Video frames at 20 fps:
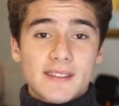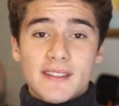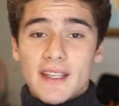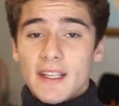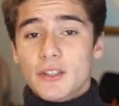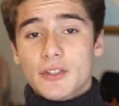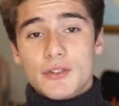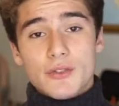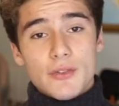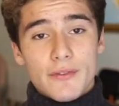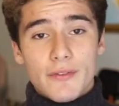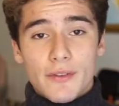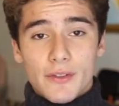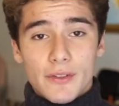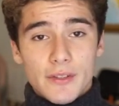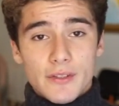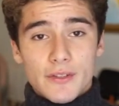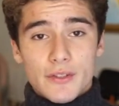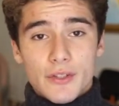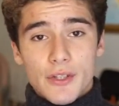staying truthful
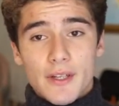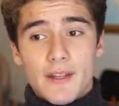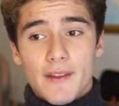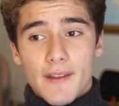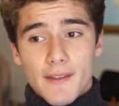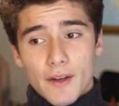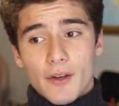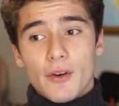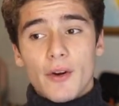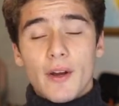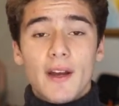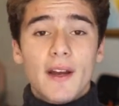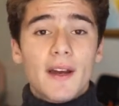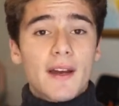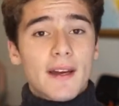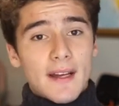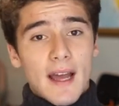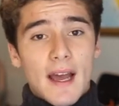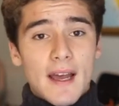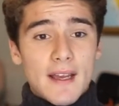to his journey, and then going,
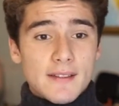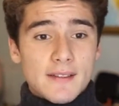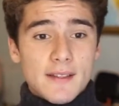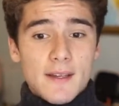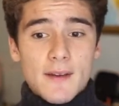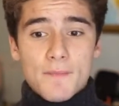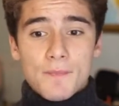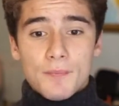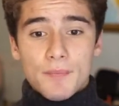guys,